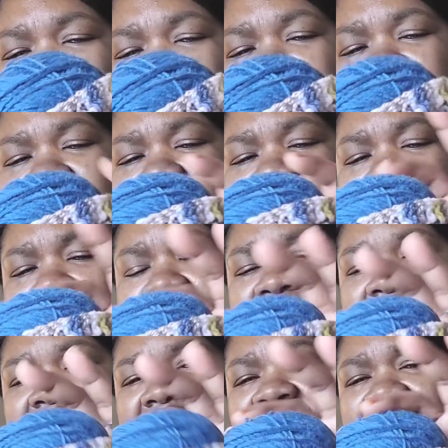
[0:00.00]
of the shawl and
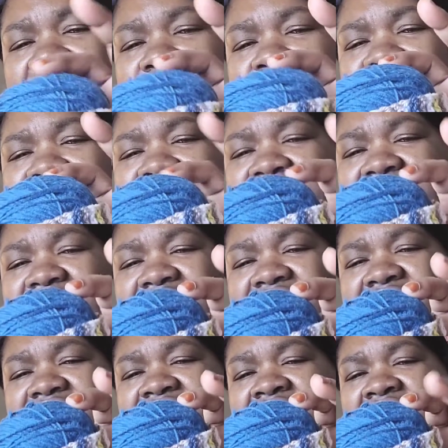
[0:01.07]
then use
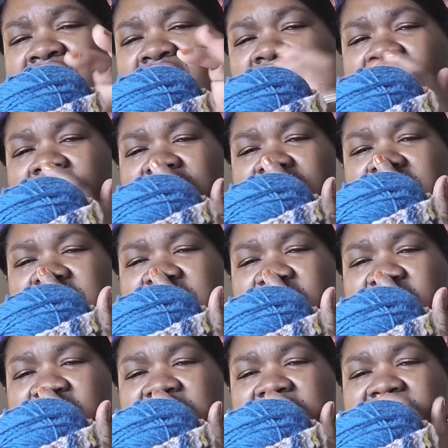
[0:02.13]
this
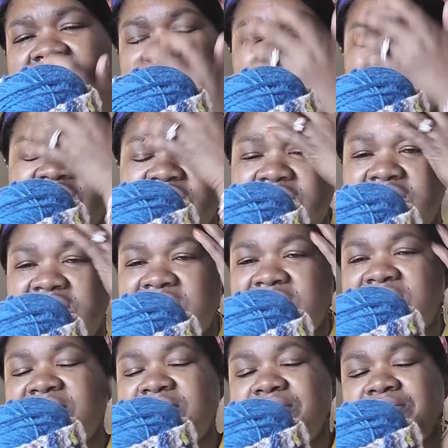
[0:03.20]
for the edging.
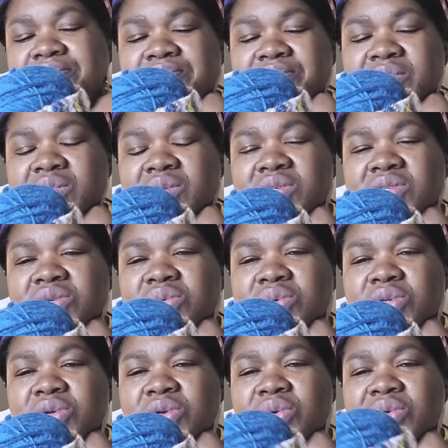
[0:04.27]
So what do
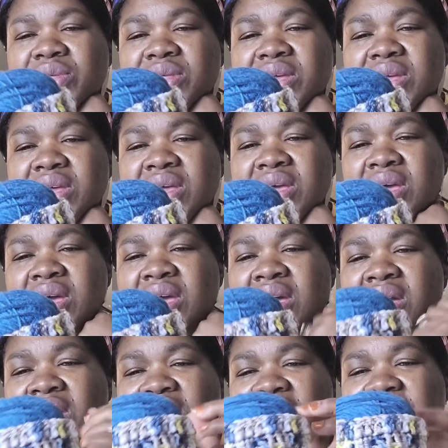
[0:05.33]
you think?
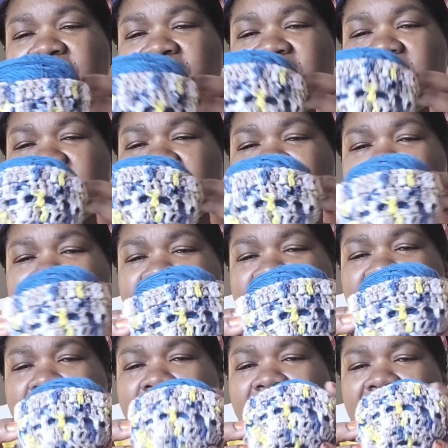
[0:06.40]
If you think it will be
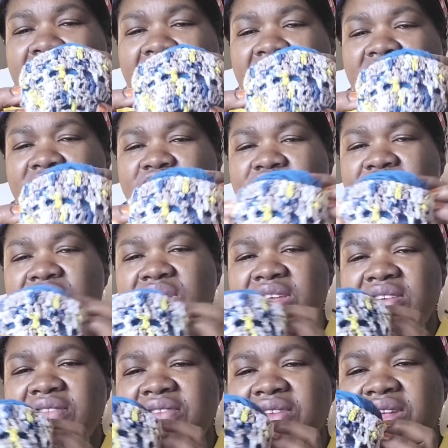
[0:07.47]
okay, just
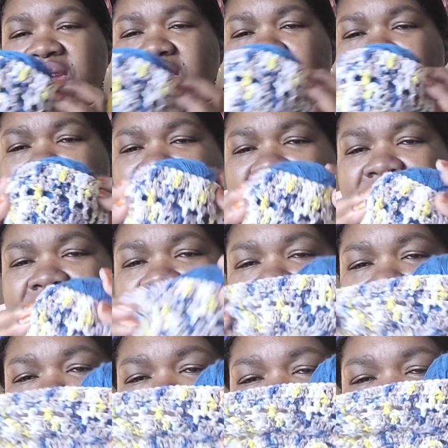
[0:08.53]
leave it in the description
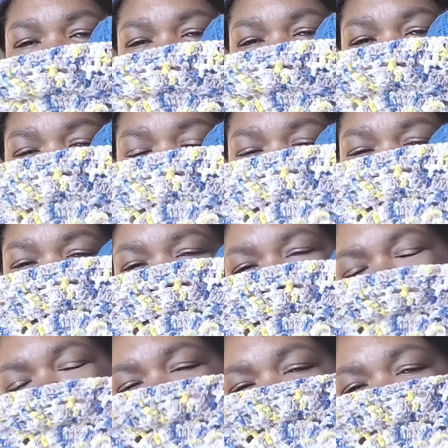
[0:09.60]
box if you think,
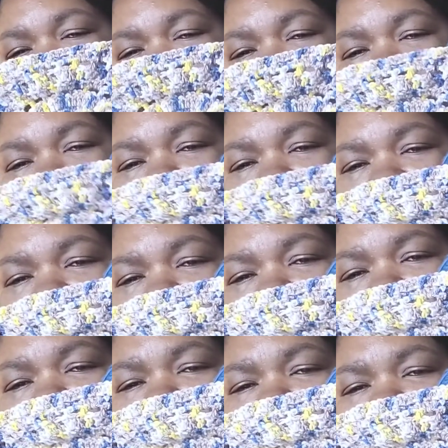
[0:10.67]
it will turn
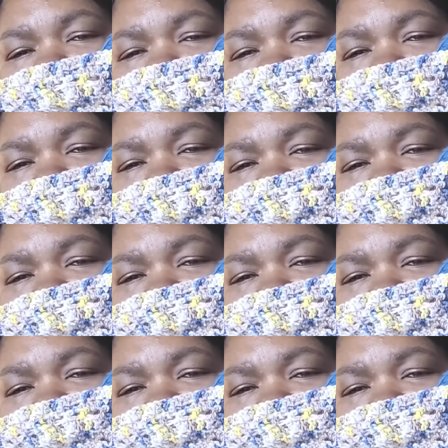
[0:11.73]
out fine